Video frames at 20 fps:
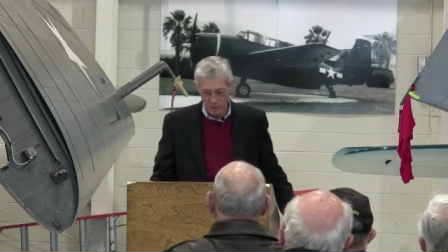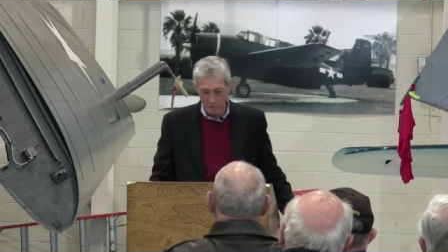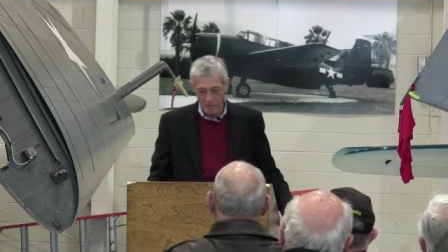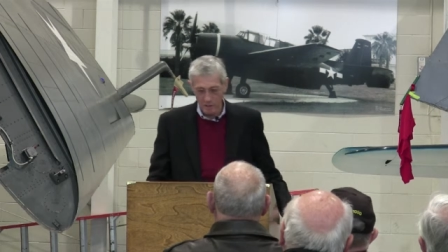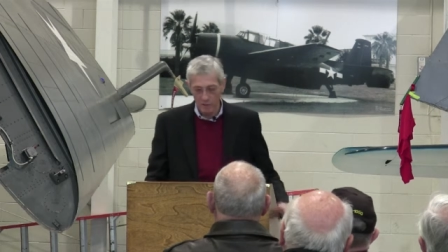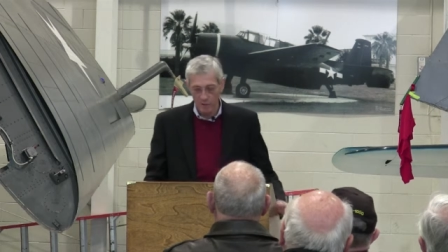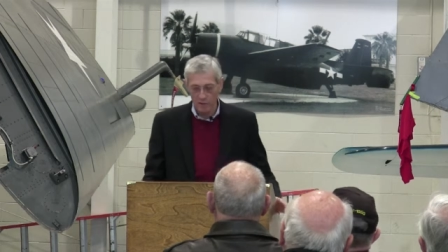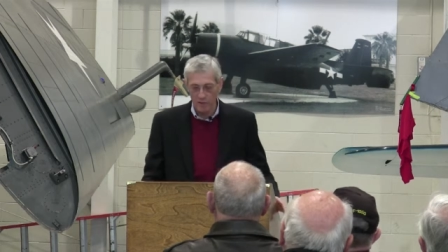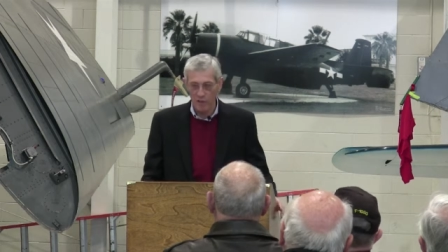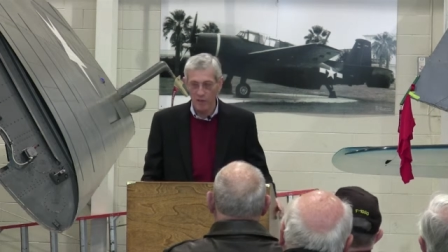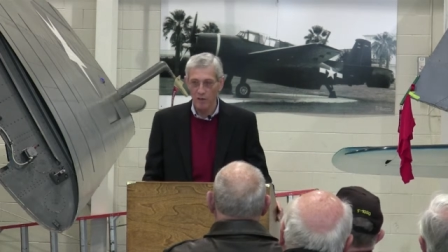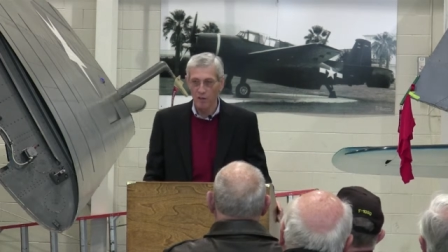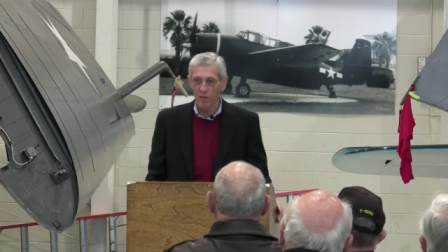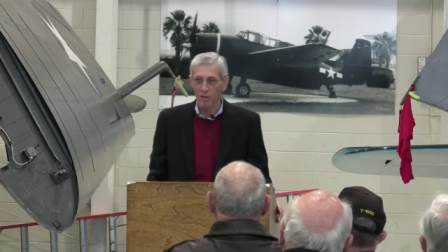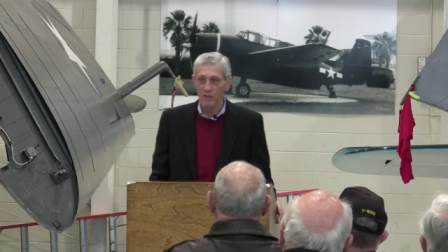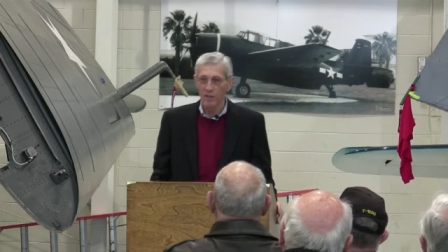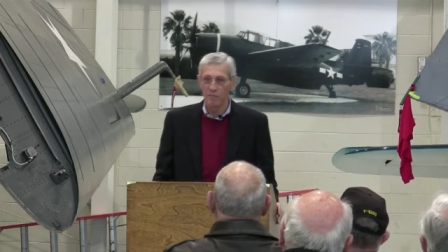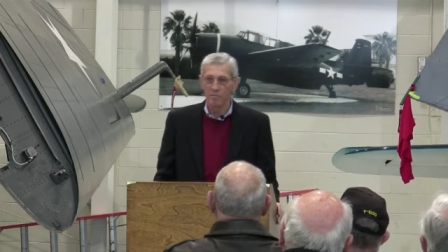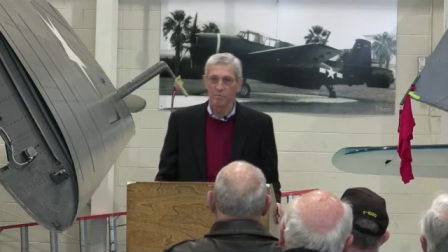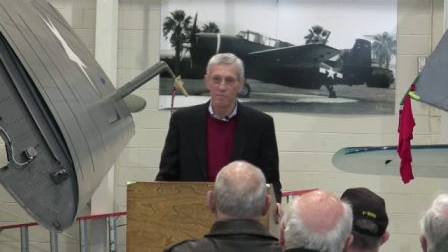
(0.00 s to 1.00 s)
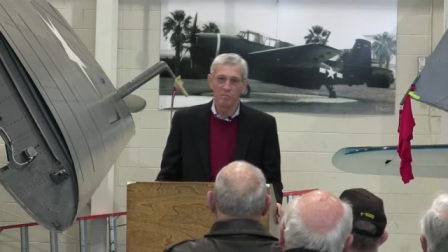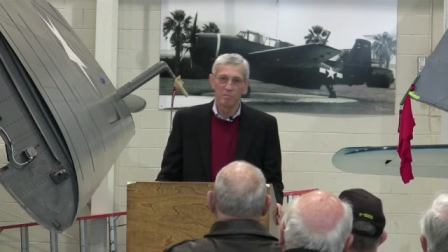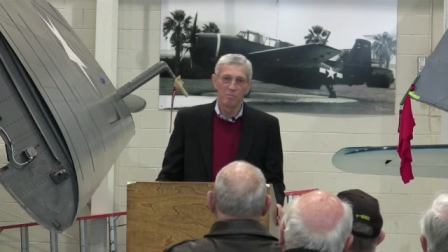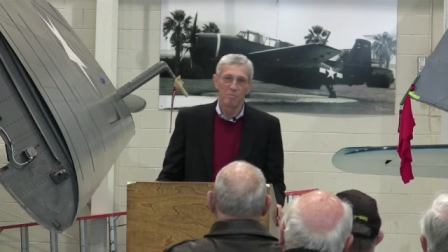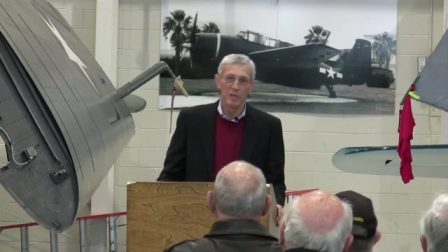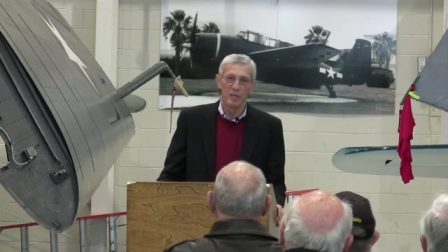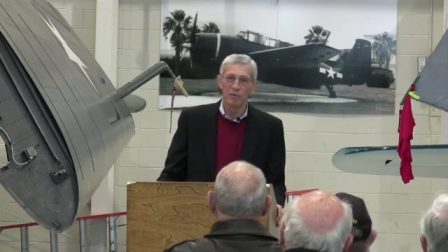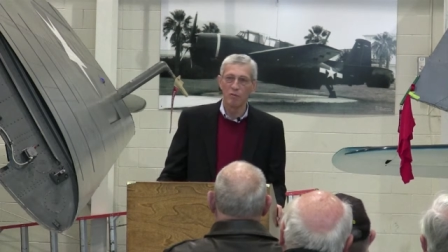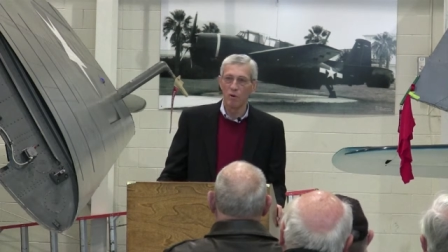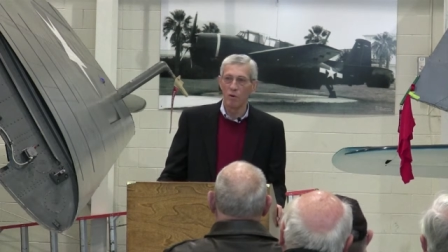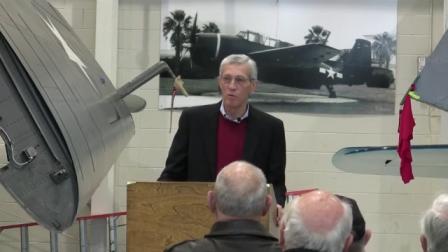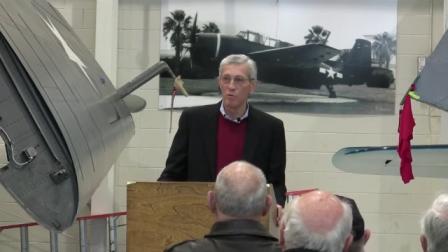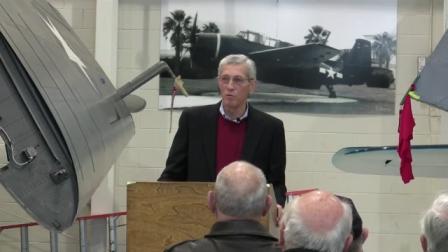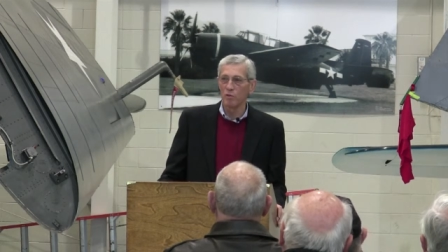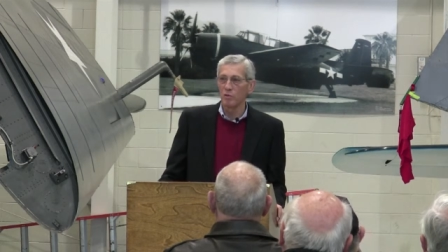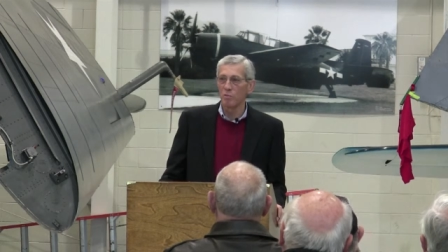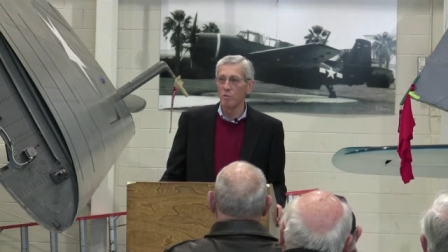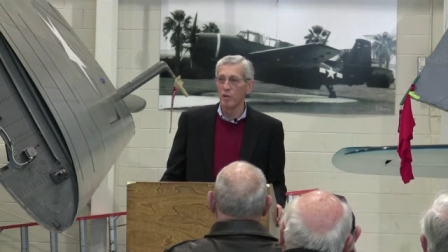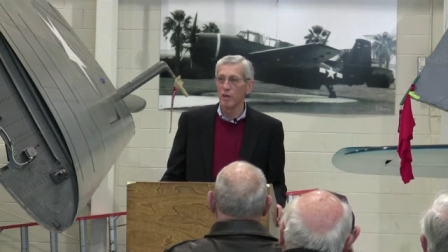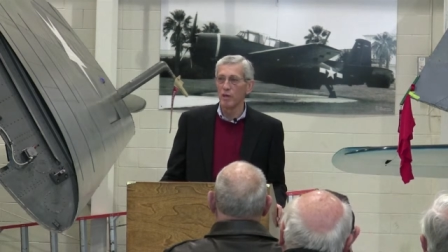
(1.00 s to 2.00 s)
a minute because they all had big
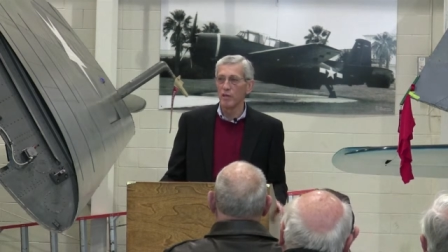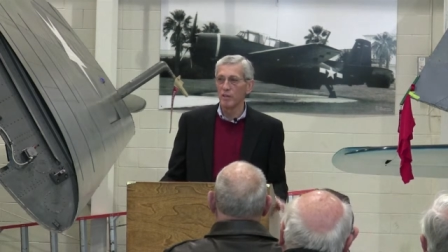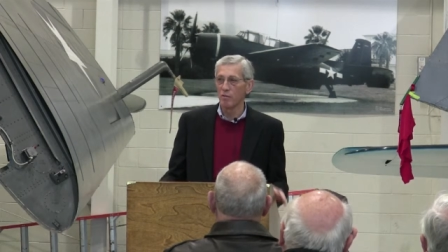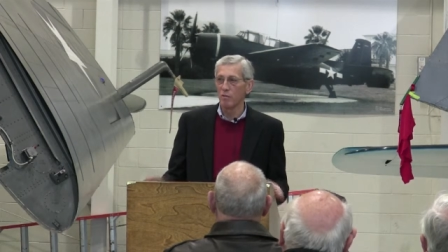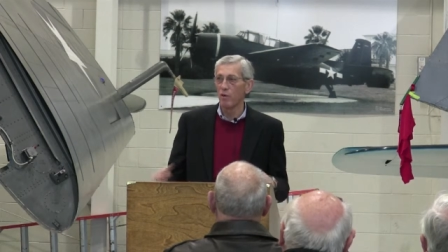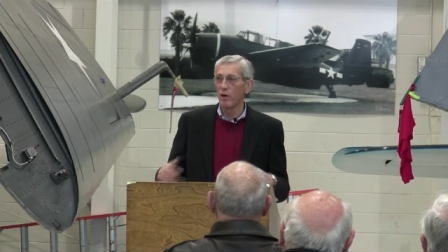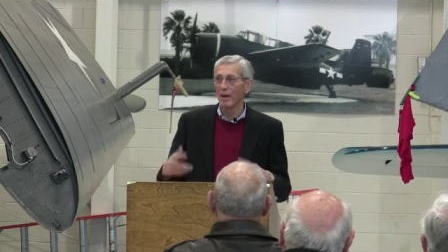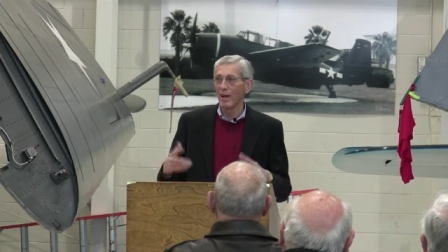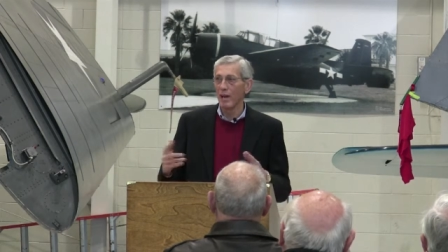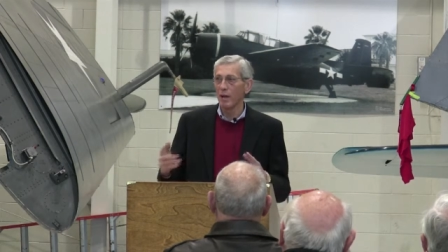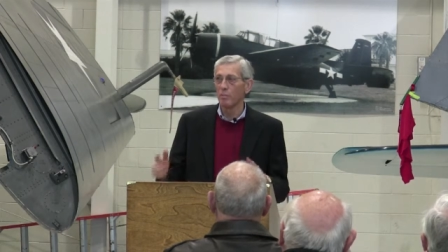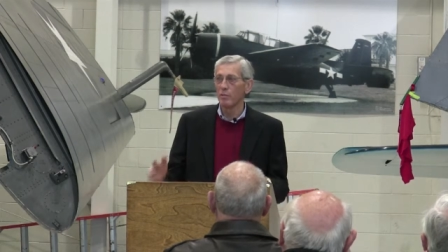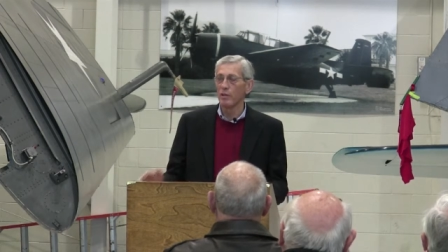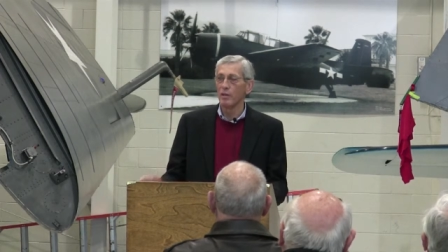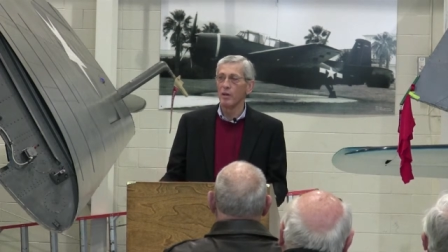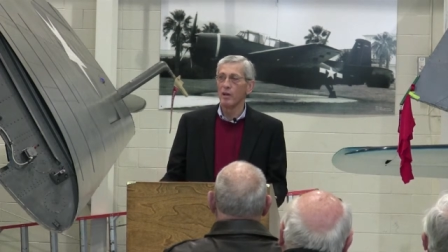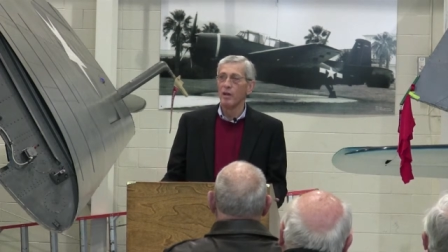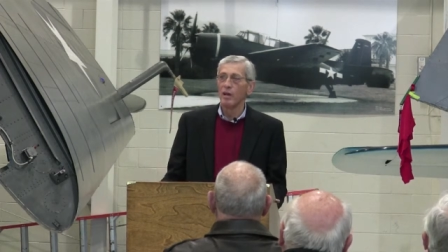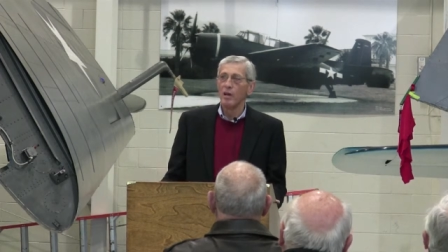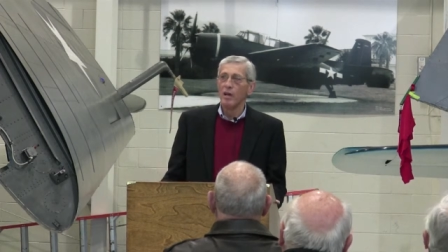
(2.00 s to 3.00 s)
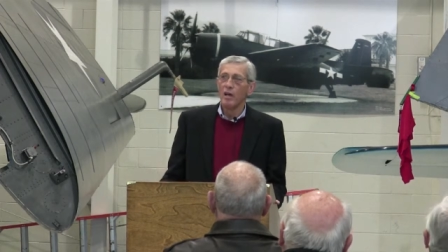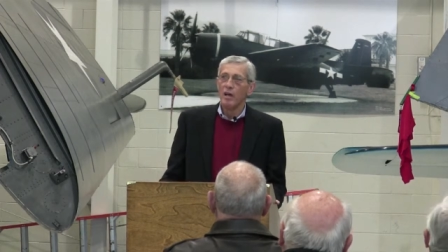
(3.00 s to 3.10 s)
roles to play in what happened.